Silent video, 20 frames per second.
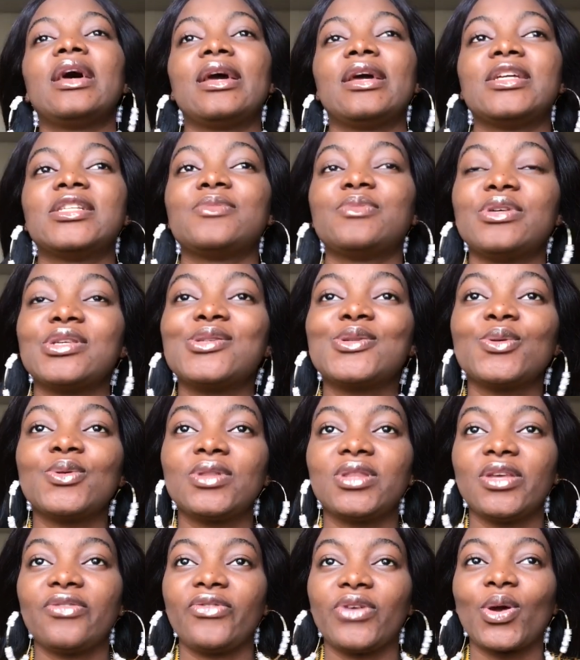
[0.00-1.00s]
It's been so
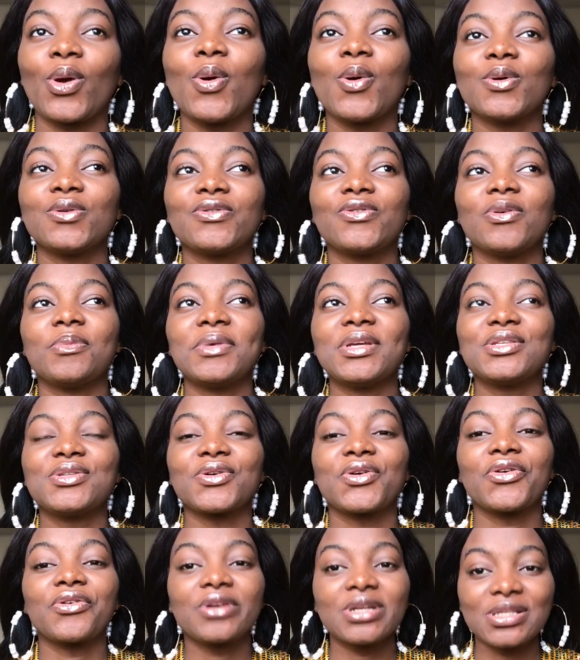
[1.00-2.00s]
difficult for me to
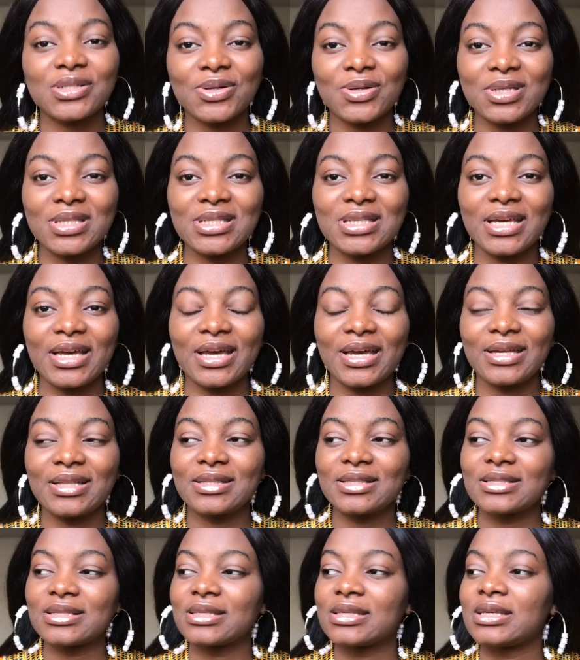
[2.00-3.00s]
create
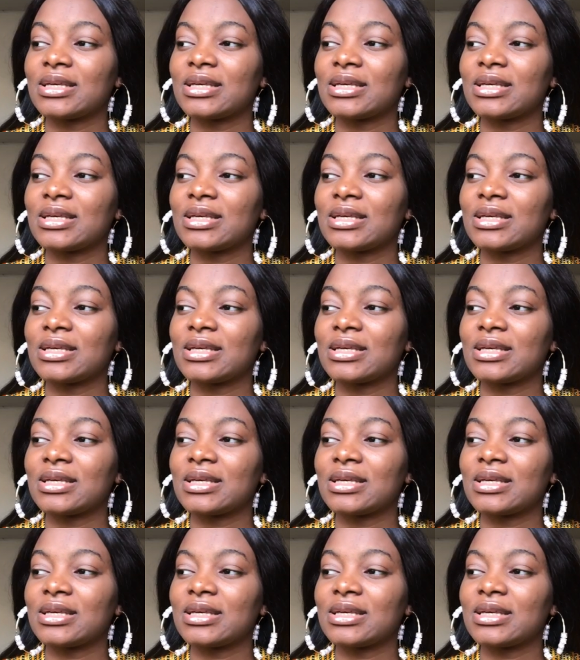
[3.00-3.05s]
content.